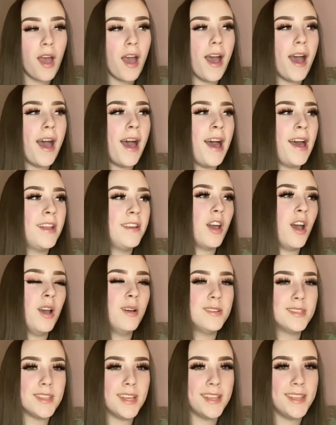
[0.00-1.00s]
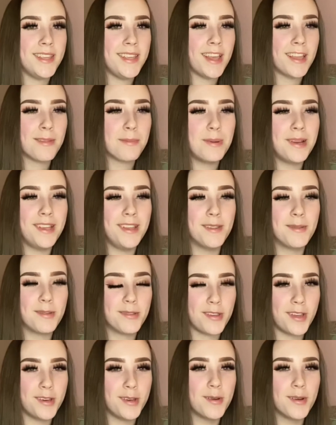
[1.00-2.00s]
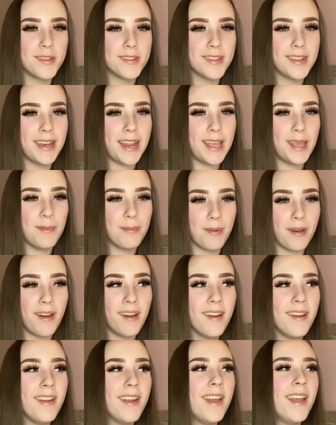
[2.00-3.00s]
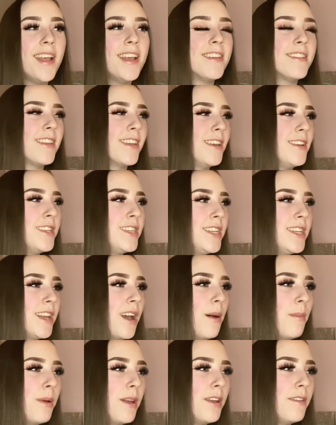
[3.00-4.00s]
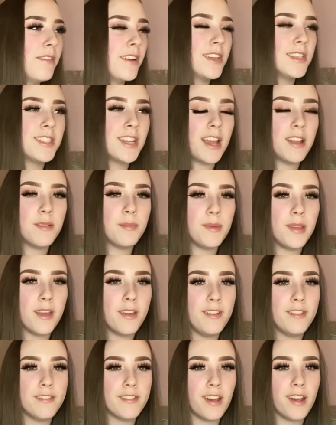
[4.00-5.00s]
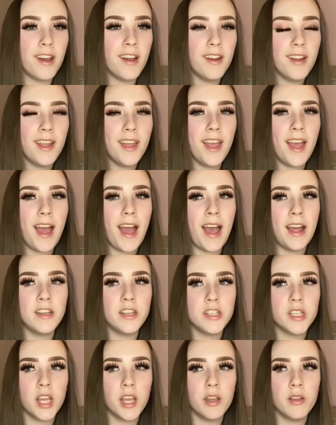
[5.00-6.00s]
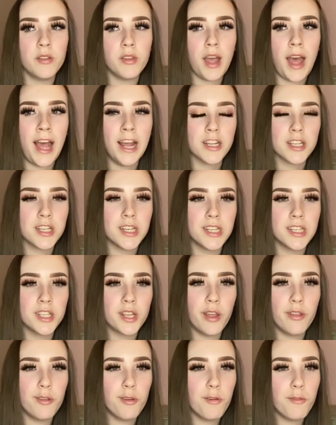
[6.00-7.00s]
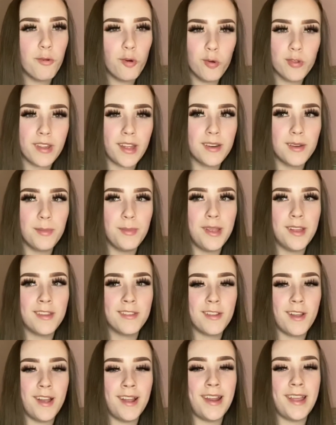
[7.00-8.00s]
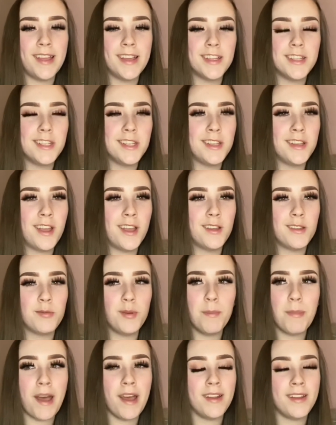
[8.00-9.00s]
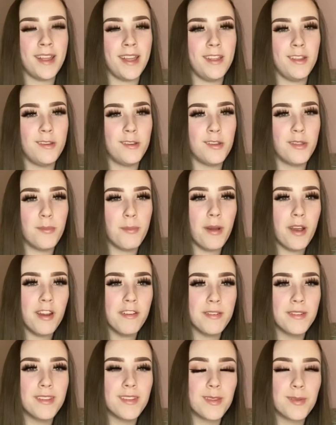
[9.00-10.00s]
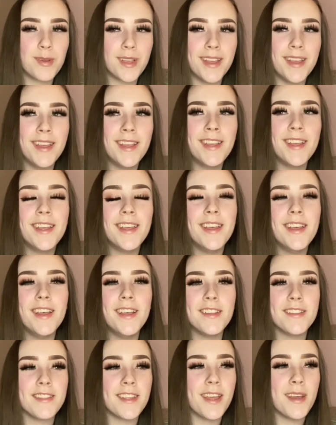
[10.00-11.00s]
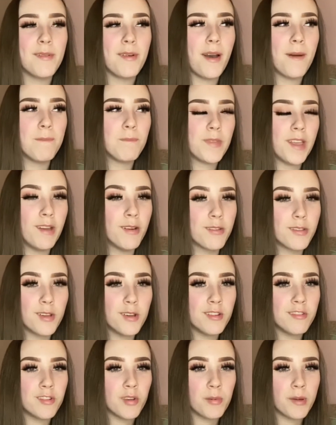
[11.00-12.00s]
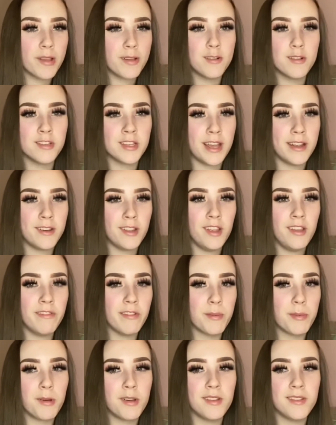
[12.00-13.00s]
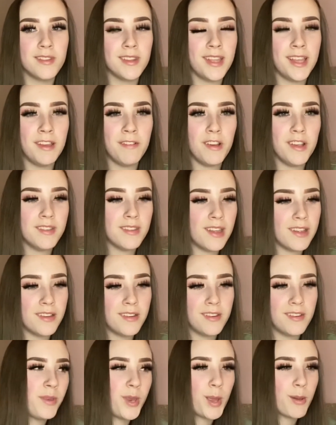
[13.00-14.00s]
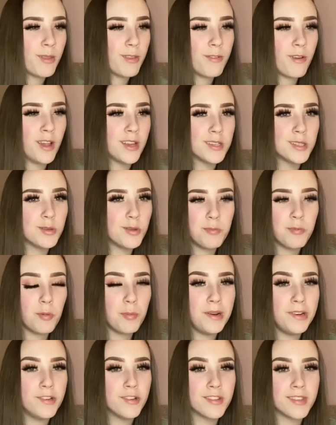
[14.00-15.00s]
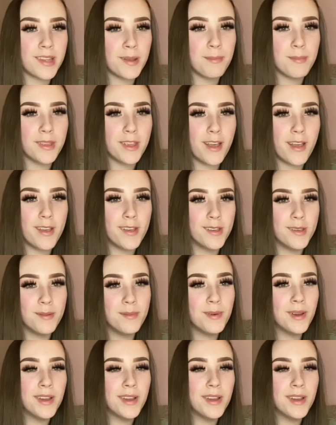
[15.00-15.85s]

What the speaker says: And I was like, yes please, because I knew I was in labour. So she come over and checked me over and she goes, actually, she goes, you're 4 centimetres dilated. She goes, we better take you to the birthing suite. So it was a good job I got checked over, because if I said no it's fine she would have probably just sent me home.